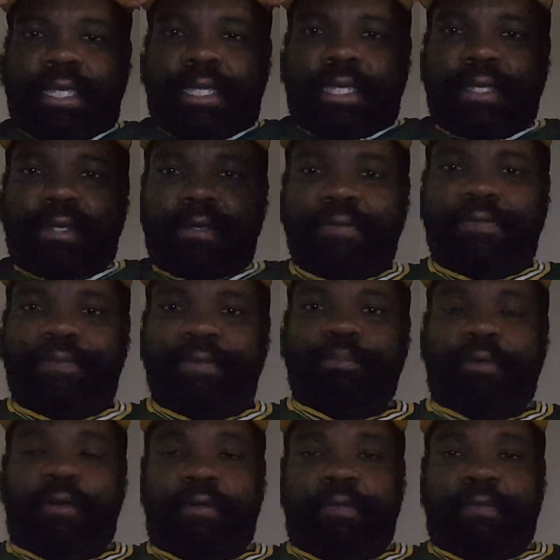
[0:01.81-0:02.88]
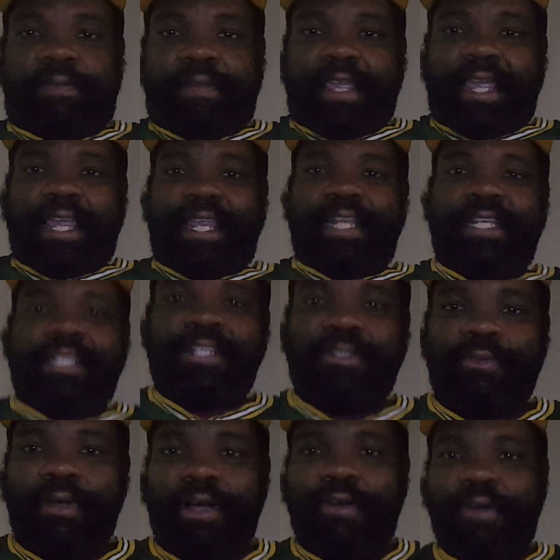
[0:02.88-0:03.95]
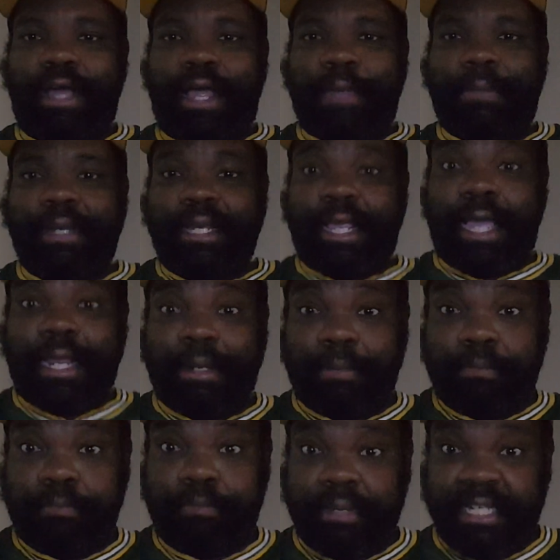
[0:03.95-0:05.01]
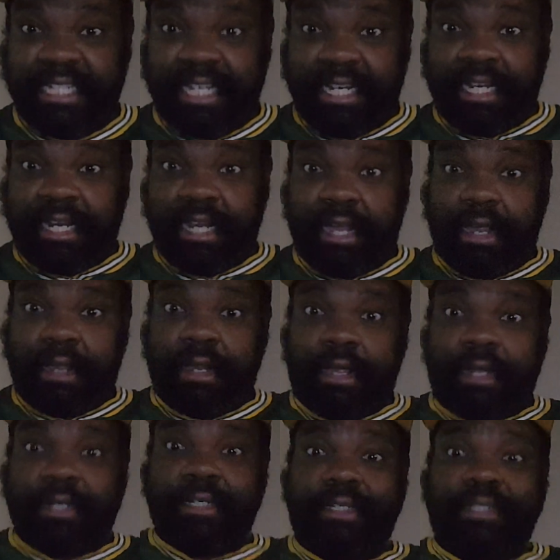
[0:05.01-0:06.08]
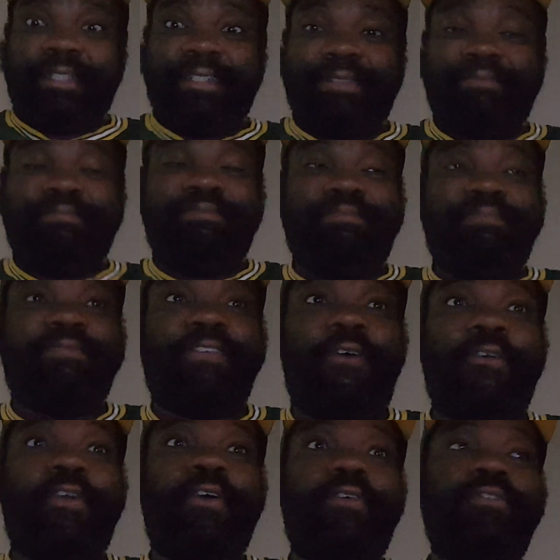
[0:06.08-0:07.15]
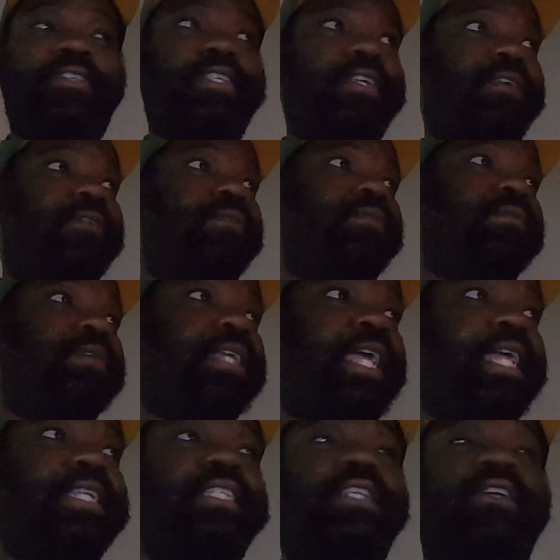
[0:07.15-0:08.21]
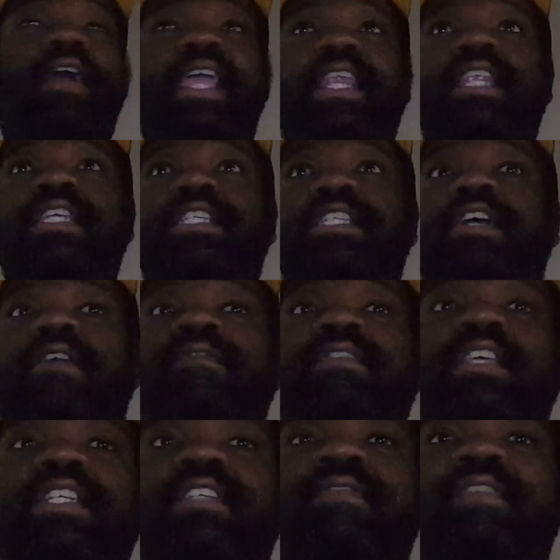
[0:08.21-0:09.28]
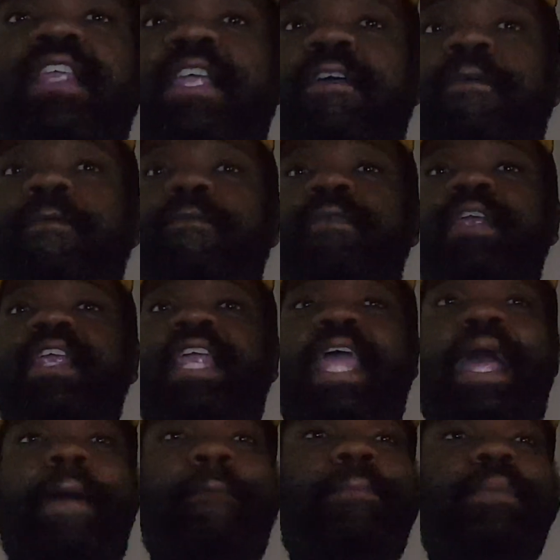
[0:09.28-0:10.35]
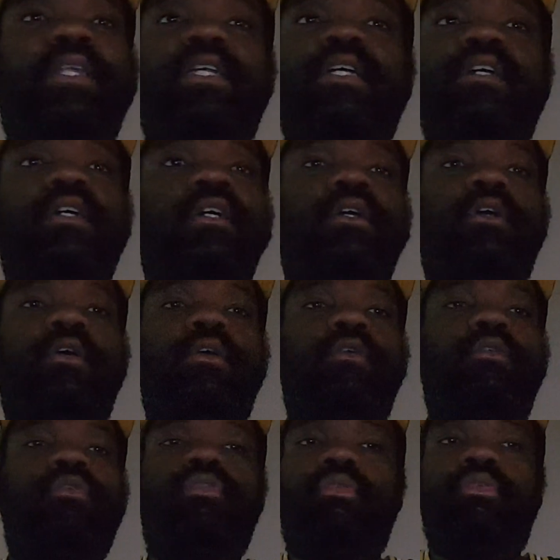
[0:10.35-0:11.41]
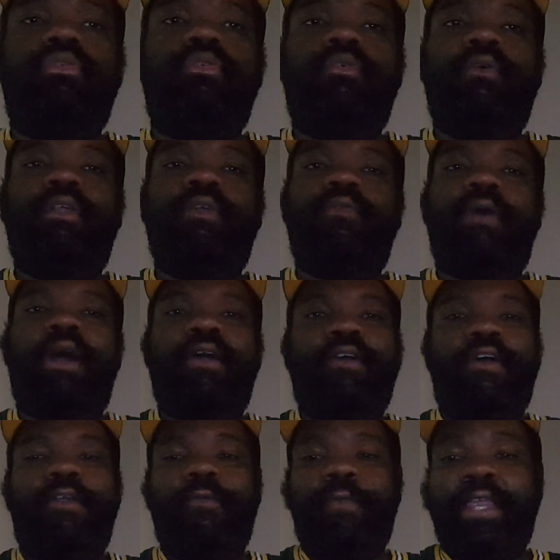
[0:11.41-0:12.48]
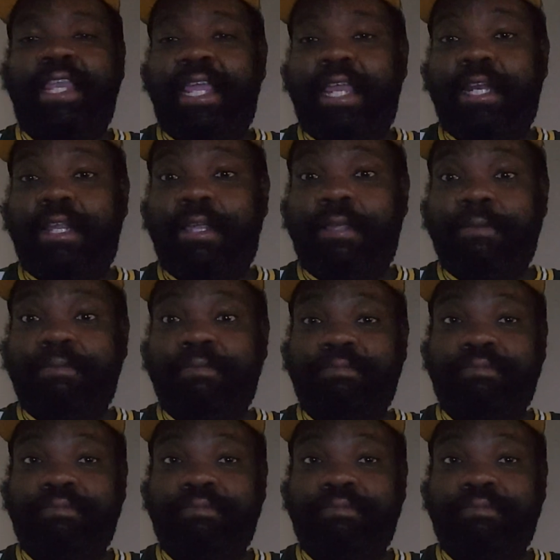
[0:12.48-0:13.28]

Hello, football fans. Well, I've been kind of busy on vocal, so hence the lateness of this video recap, but what a wild card weekend, huh?